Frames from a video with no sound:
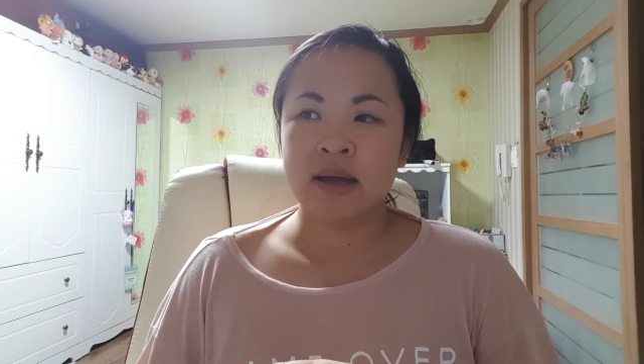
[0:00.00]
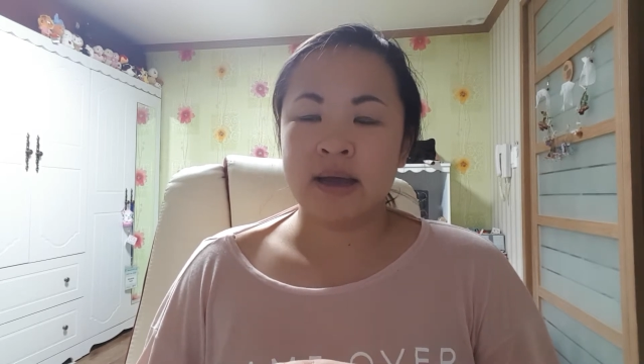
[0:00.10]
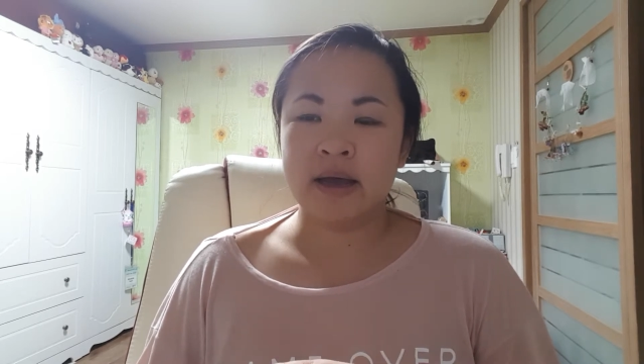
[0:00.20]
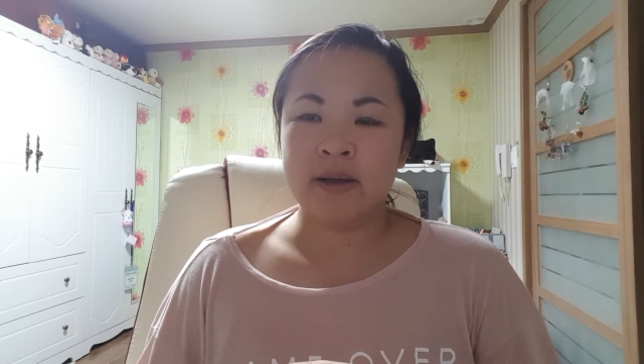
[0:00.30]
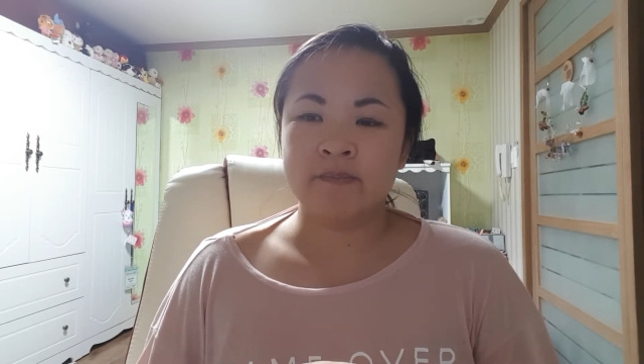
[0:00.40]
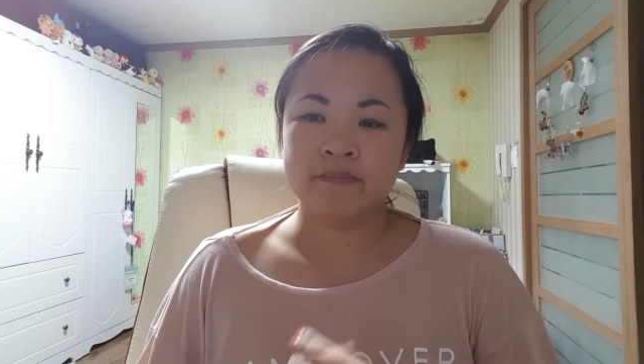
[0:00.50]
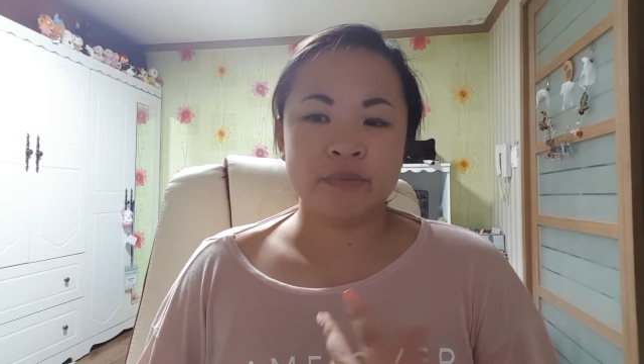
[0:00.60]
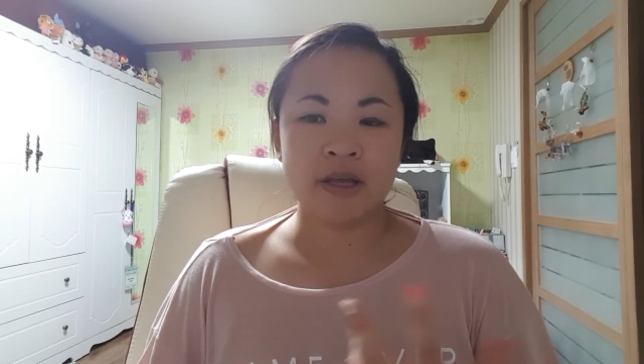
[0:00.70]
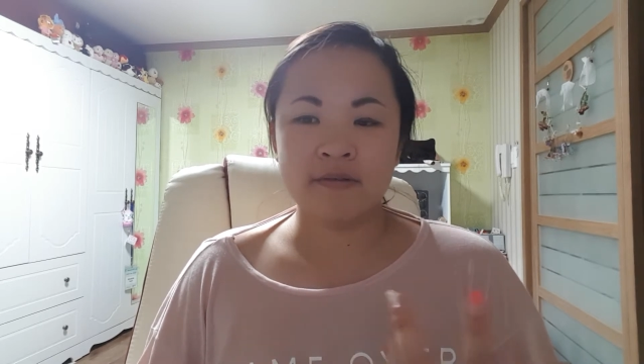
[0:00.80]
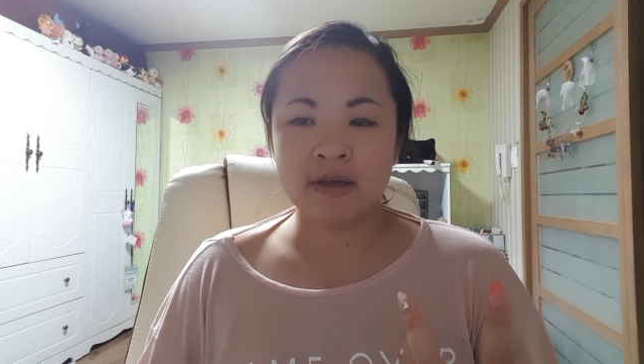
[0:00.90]

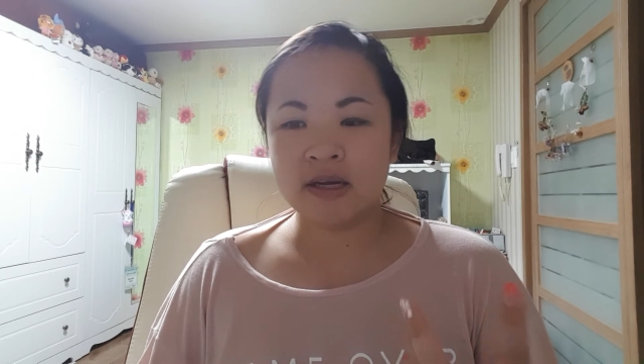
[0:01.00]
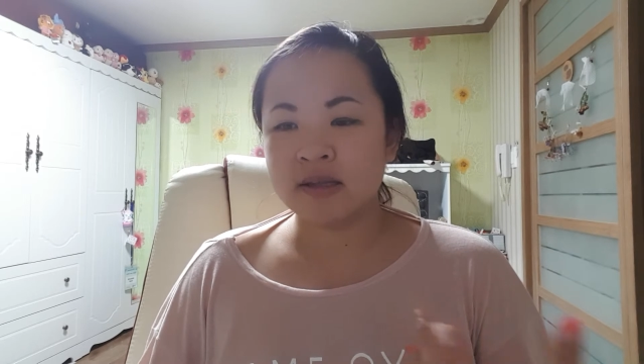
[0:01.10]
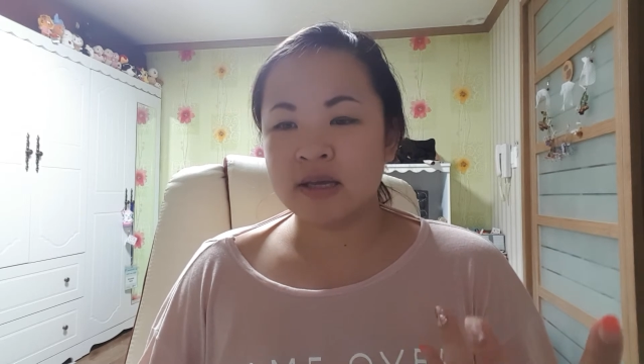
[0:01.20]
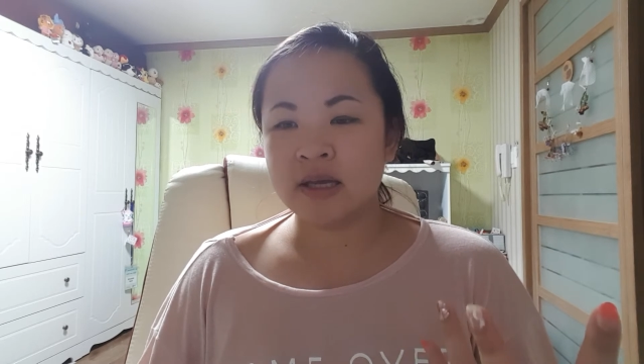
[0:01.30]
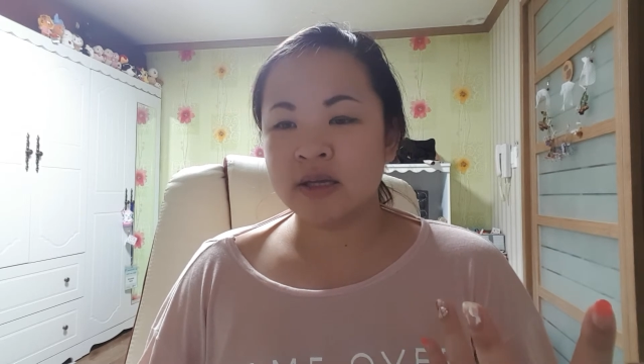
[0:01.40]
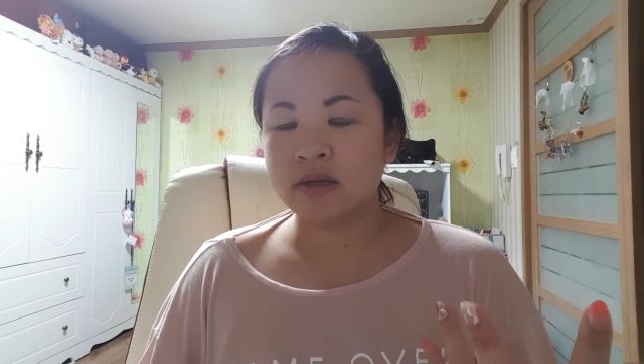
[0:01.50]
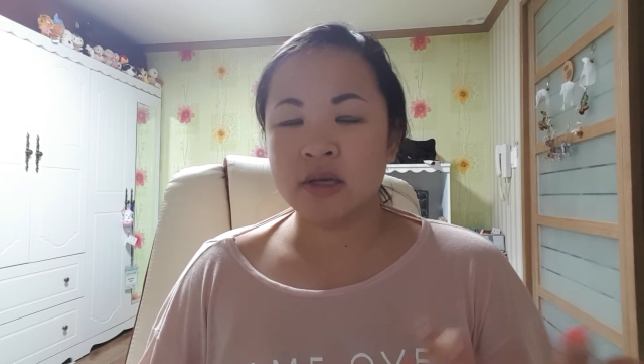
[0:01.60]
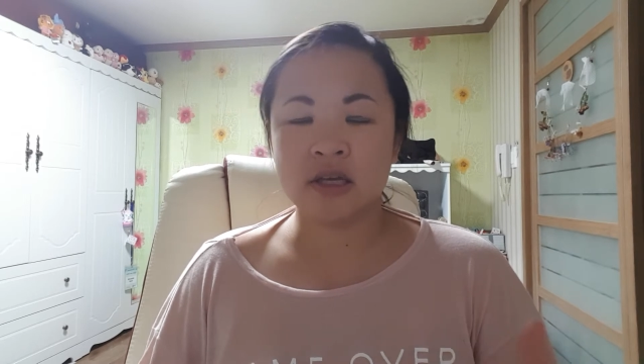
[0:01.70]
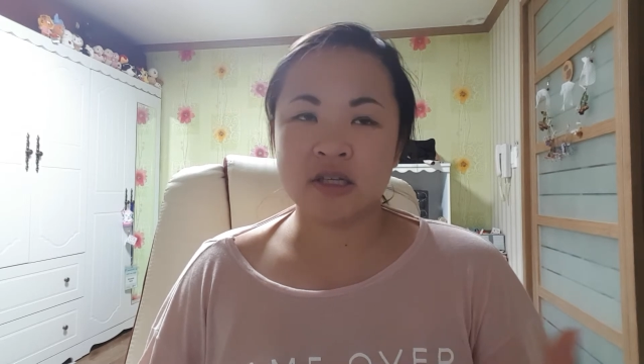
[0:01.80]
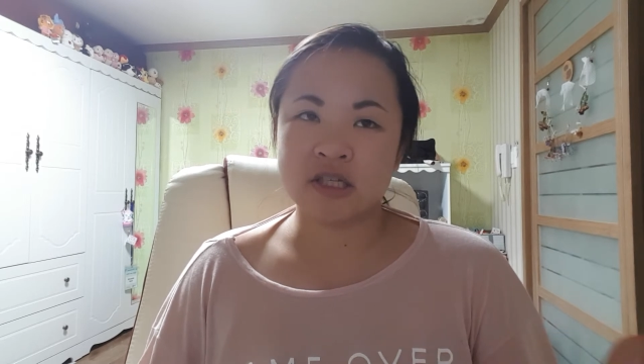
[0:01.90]
If anything,
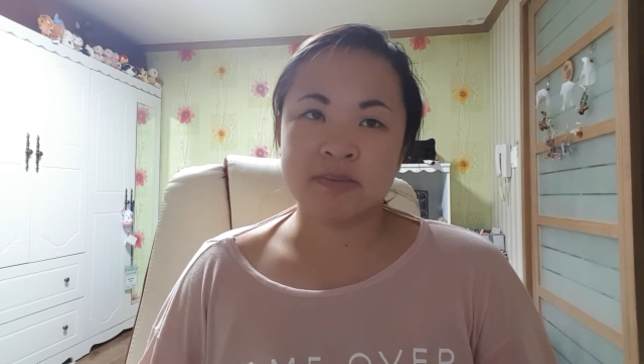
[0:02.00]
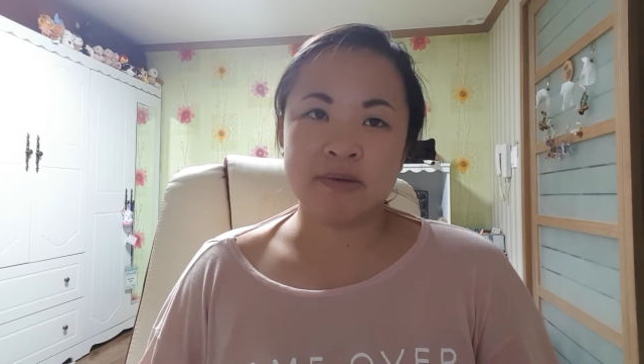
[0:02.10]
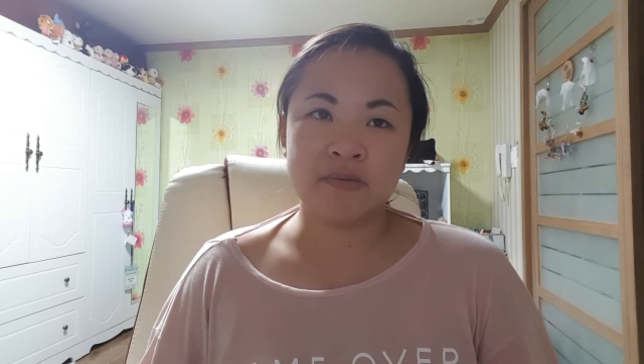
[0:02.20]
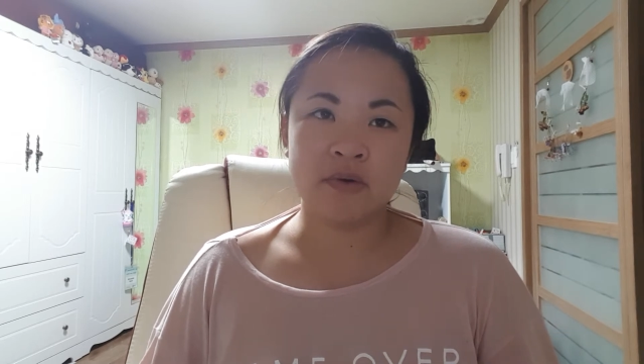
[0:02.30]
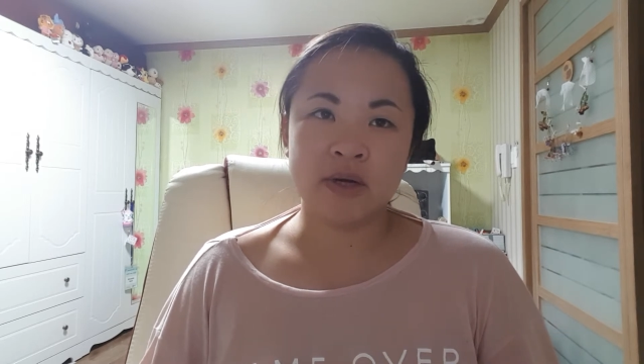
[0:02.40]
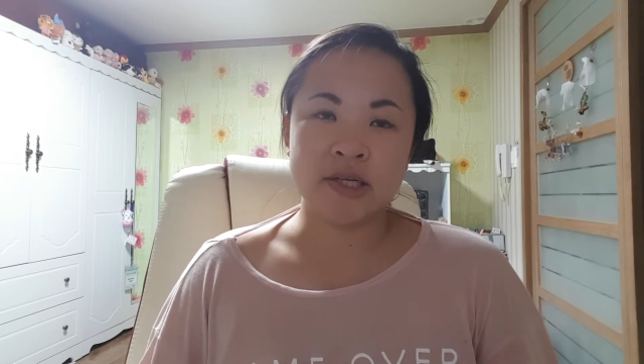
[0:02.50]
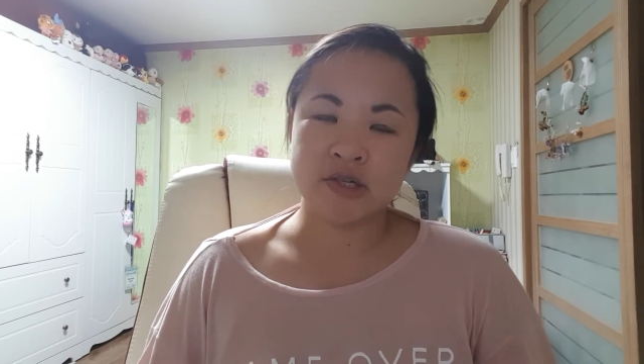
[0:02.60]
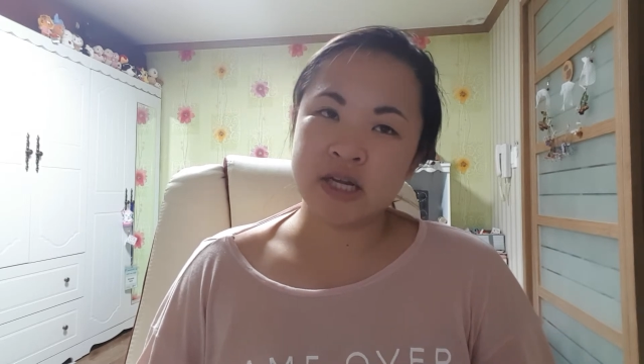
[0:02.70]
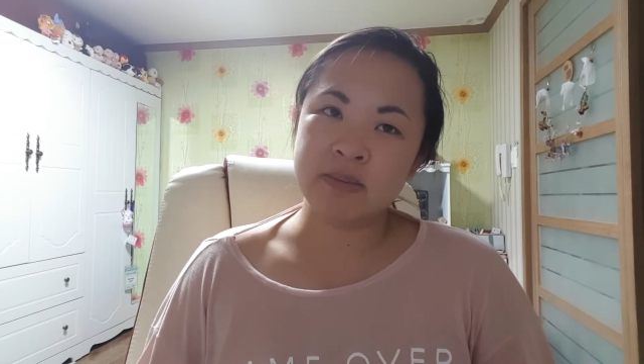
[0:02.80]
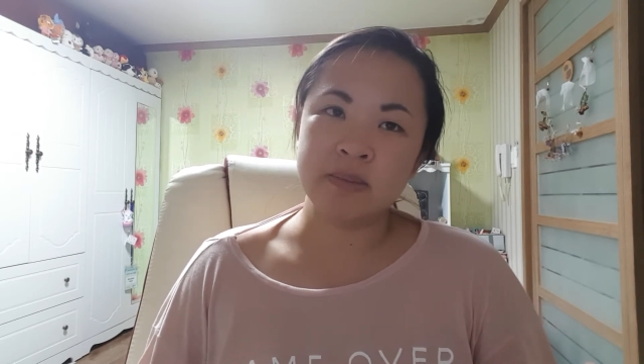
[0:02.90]
it can just be for
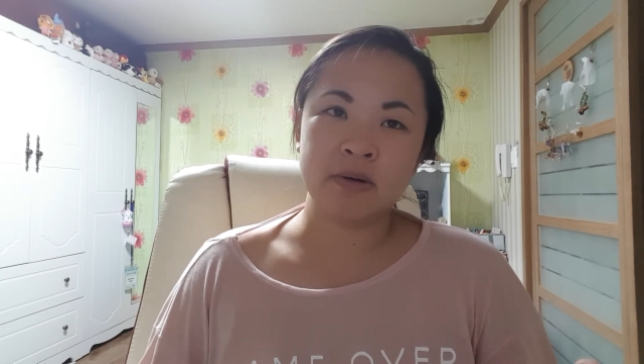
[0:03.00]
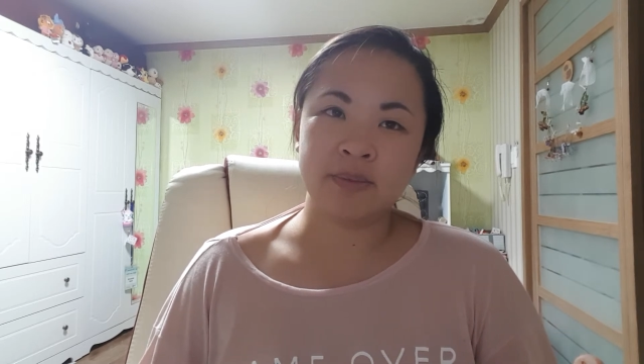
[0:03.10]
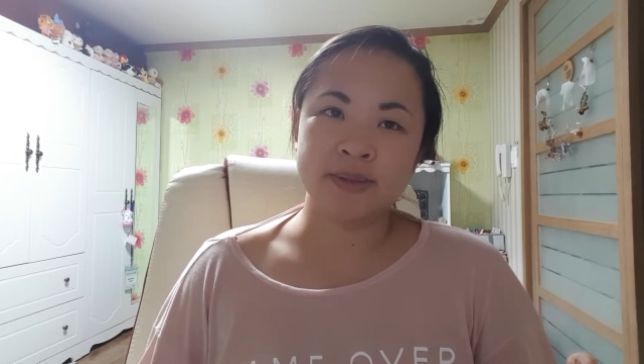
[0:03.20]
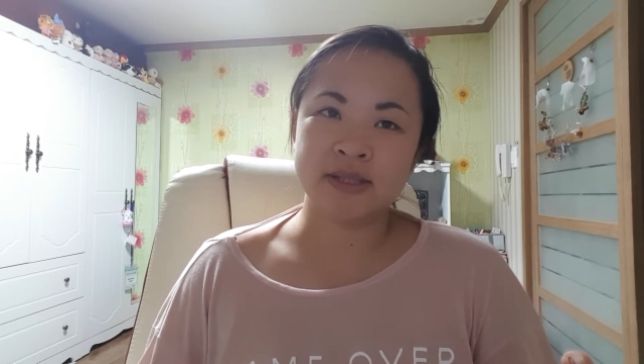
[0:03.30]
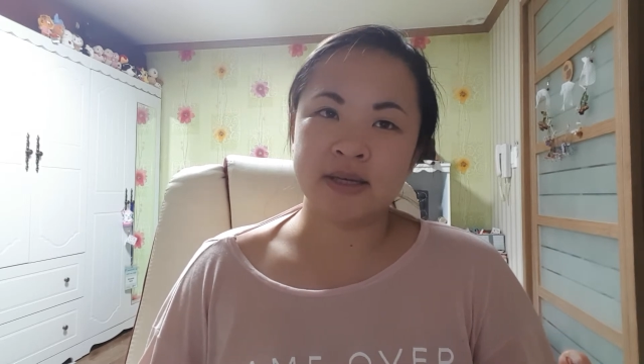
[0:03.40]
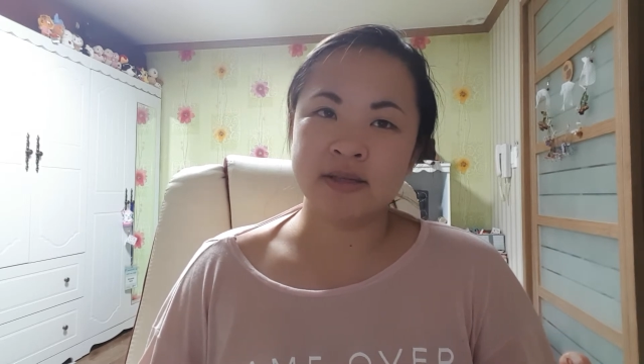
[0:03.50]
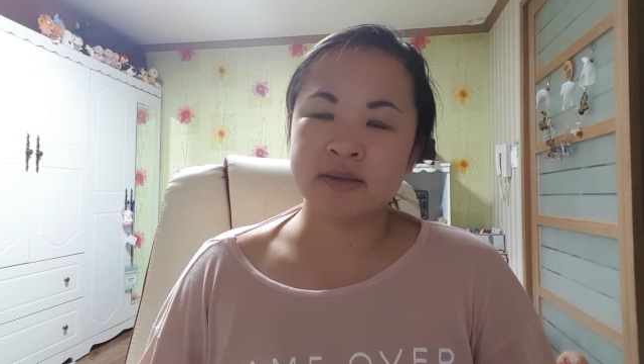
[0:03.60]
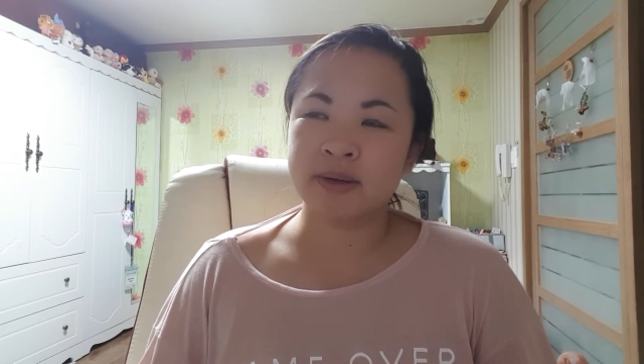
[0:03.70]
entertainment purposes,